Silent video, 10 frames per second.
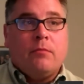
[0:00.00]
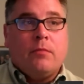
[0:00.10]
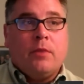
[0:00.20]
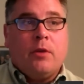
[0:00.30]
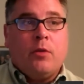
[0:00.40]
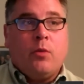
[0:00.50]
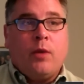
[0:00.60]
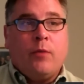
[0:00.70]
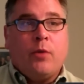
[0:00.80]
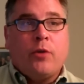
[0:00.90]

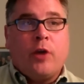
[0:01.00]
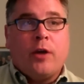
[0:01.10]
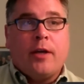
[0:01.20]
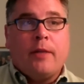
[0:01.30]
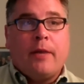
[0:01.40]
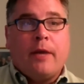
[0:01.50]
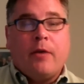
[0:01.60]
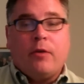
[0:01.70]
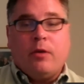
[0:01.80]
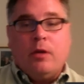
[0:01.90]
when we're talking about